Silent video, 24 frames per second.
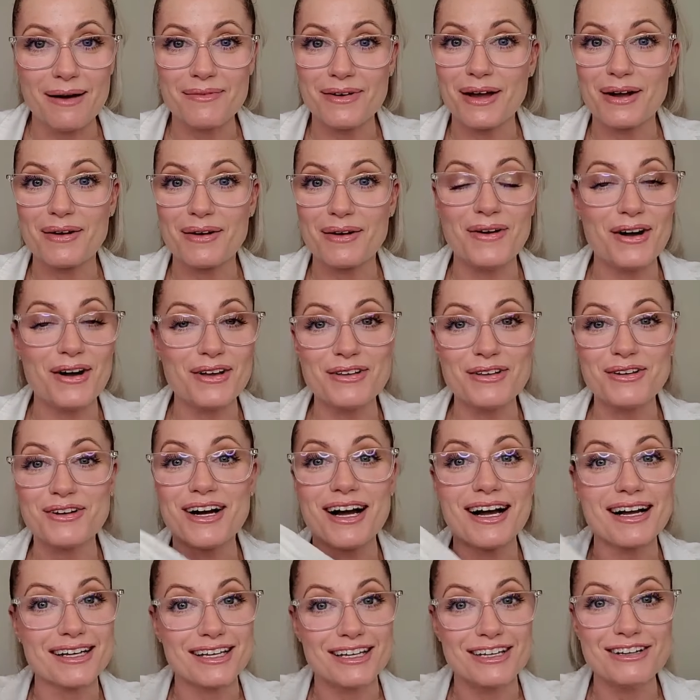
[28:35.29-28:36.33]
I'm like, well, you
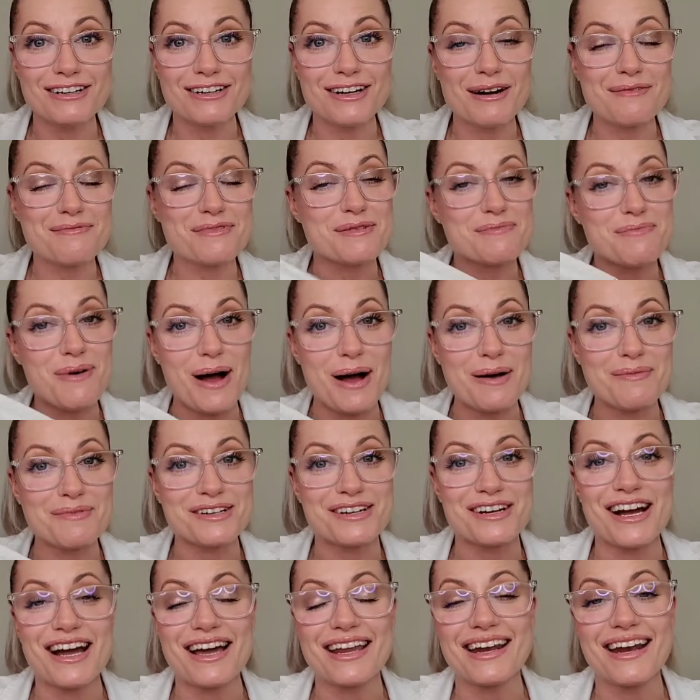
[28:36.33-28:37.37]
got cucumber,
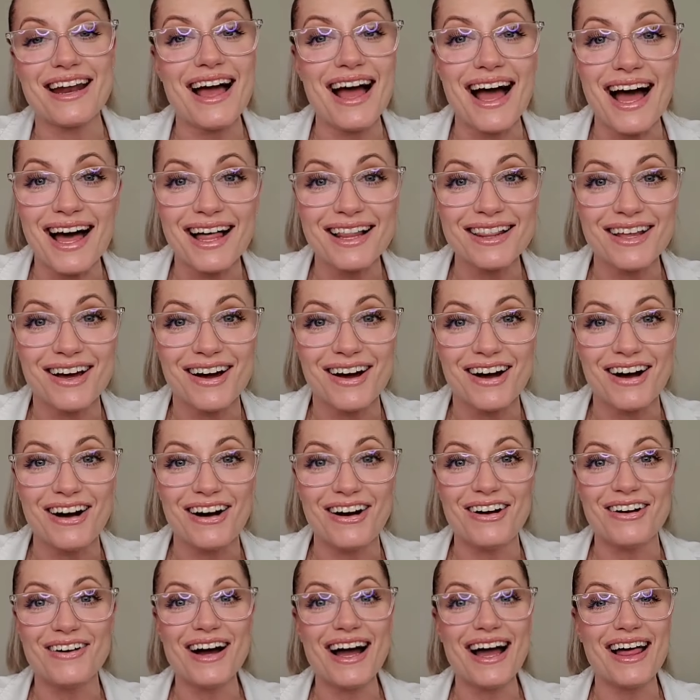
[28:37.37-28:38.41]
pomegranate,
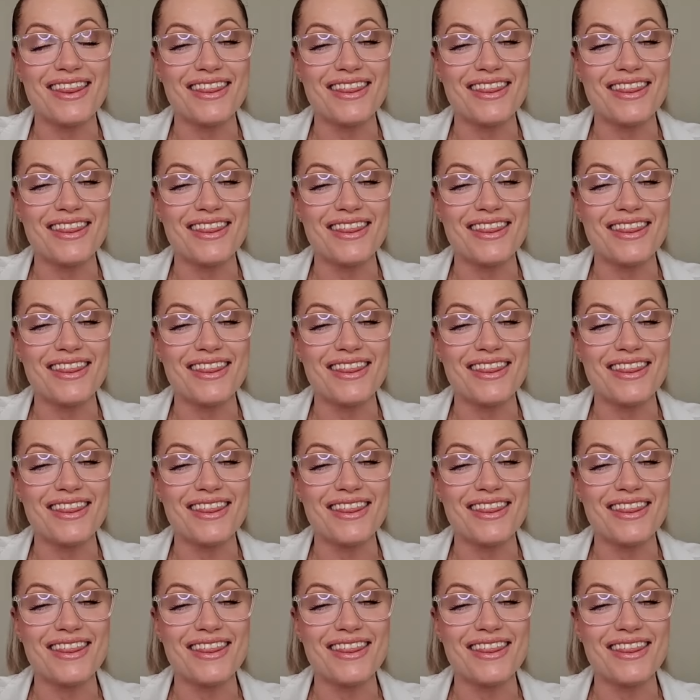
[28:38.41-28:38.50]
aloe,